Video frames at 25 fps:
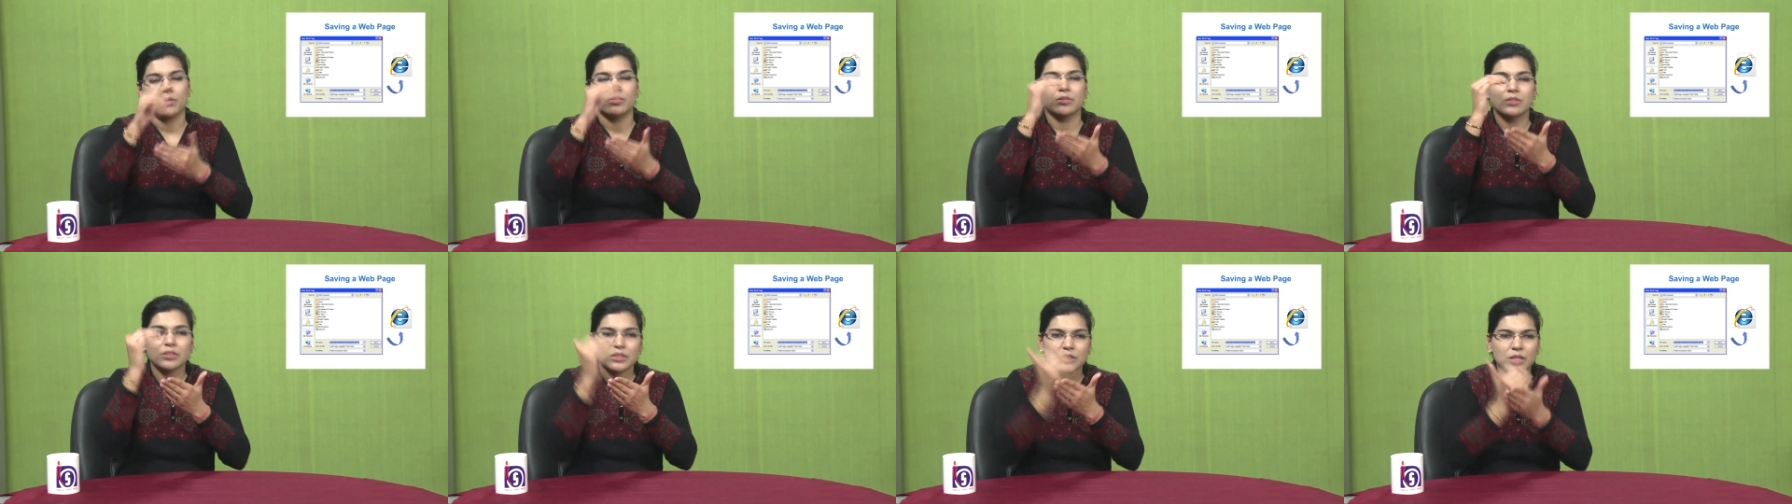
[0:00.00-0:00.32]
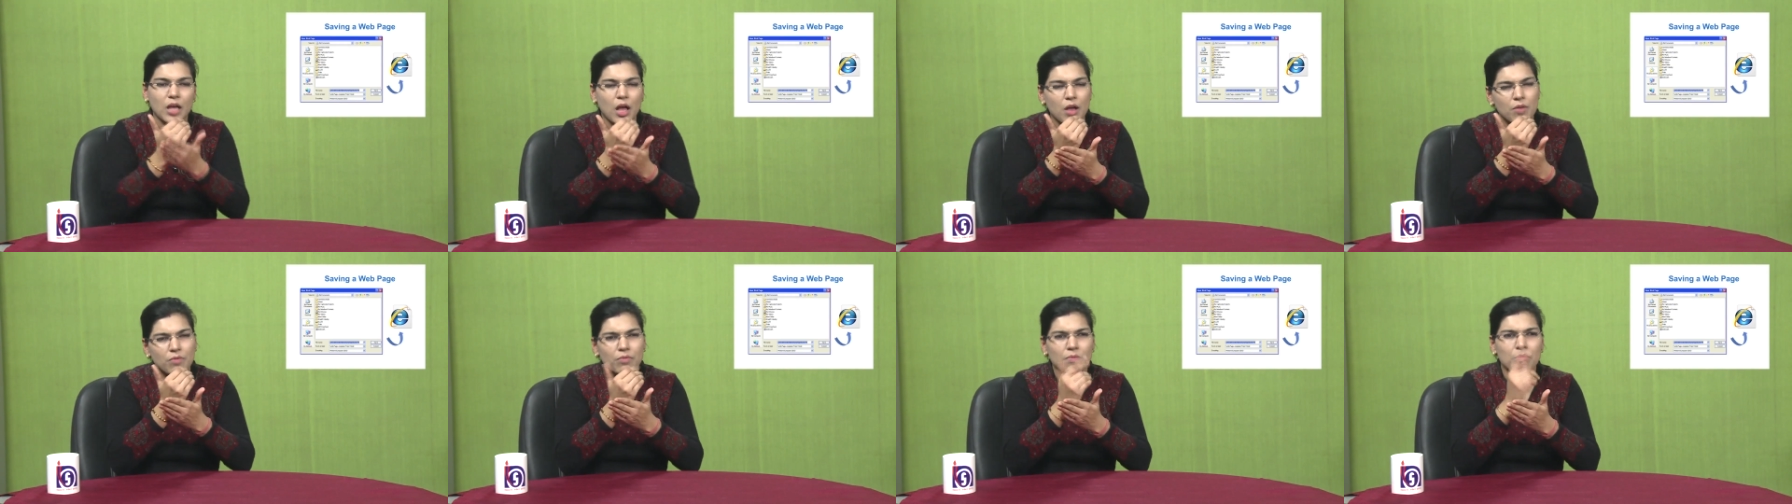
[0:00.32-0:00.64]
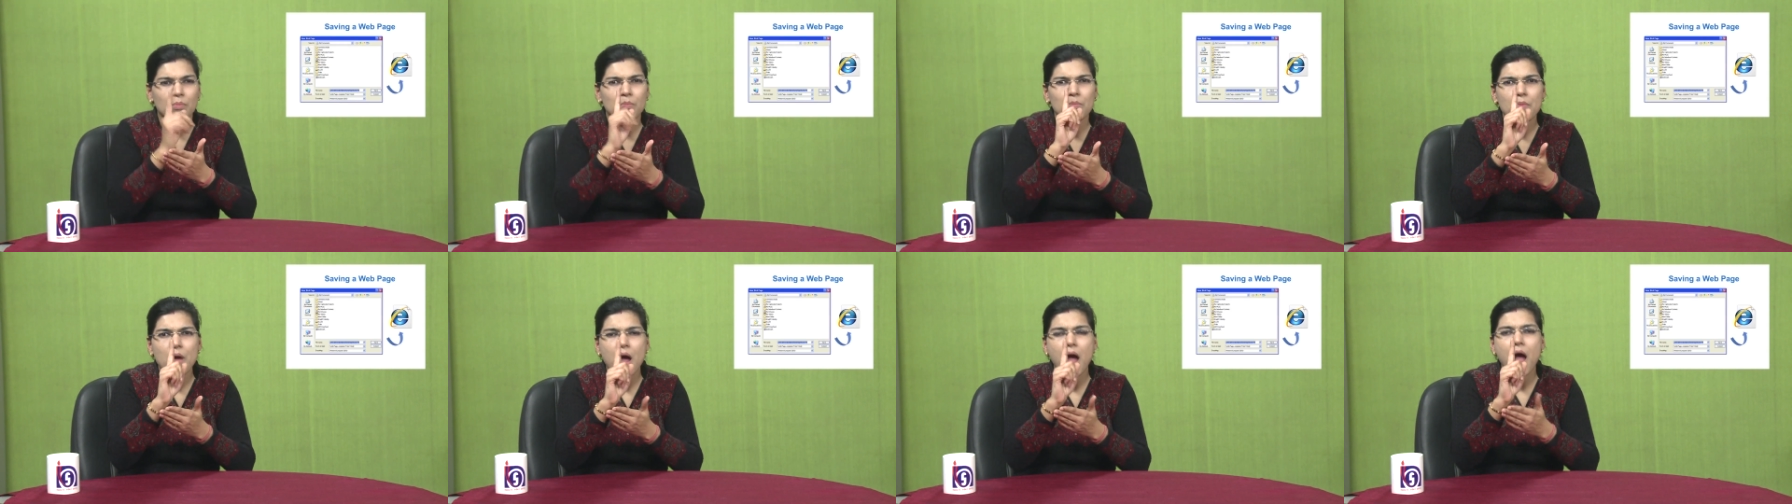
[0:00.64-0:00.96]

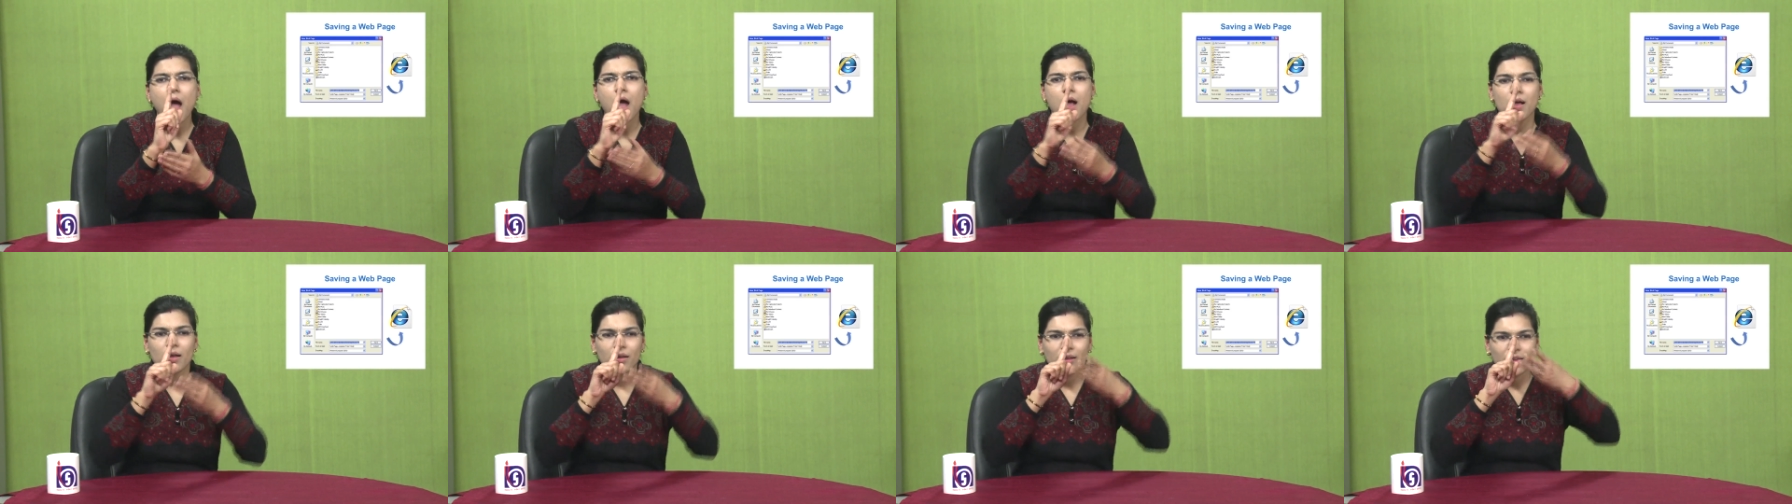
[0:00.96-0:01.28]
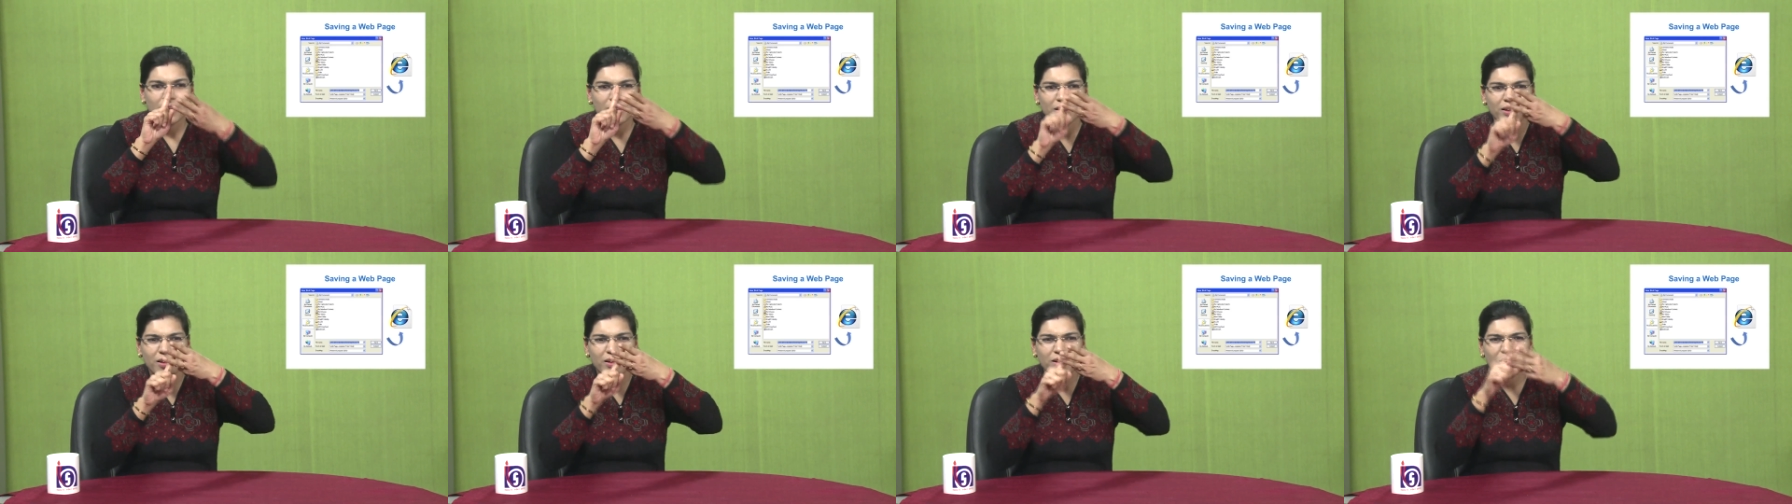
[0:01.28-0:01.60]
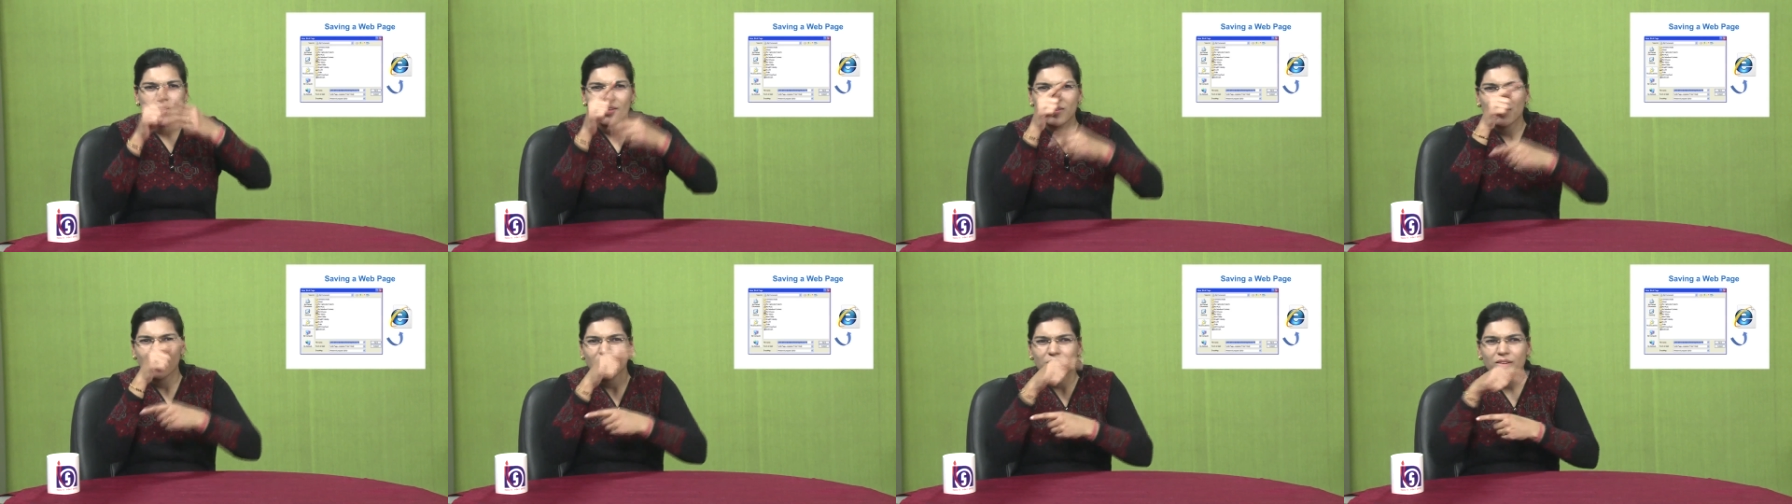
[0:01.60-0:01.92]

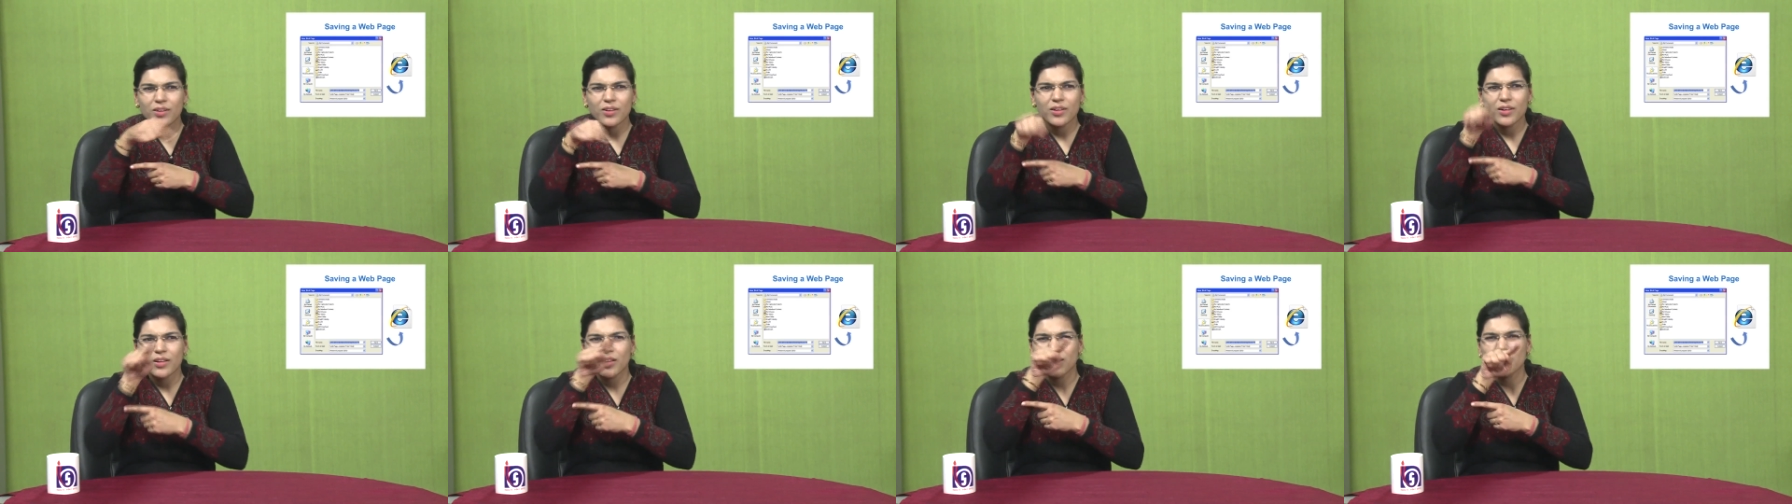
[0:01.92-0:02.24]
going through the